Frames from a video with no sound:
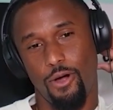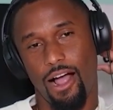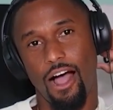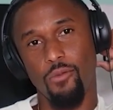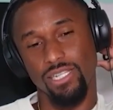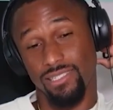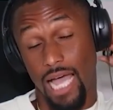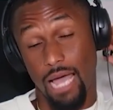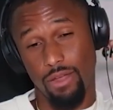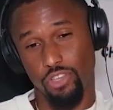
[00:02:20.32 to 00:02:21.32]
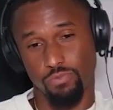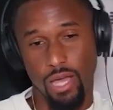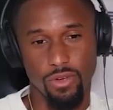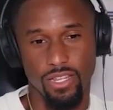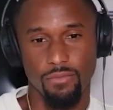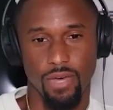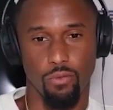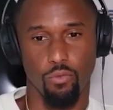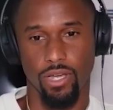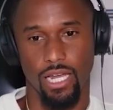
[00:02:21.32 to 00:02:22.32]
How much time have you spent with him,
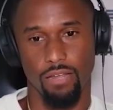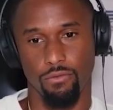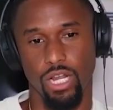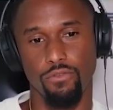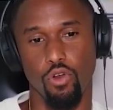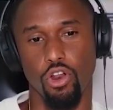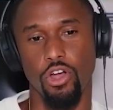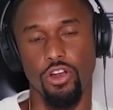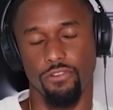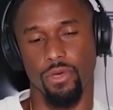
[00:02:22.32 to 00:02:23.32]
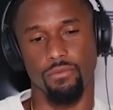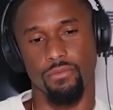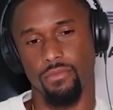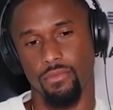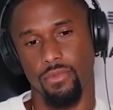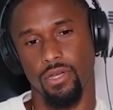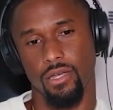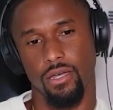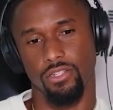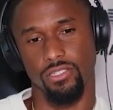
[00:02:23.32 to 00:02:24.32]
and what have you learned from him,
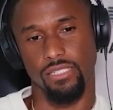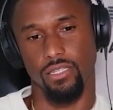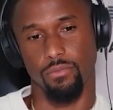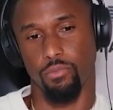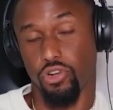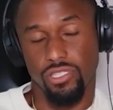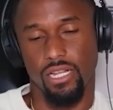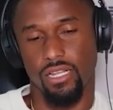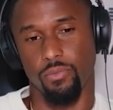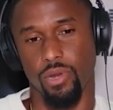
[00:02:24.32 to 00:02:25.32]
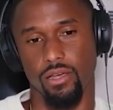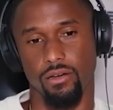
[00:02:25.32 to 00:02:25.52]
just as a person and as a player,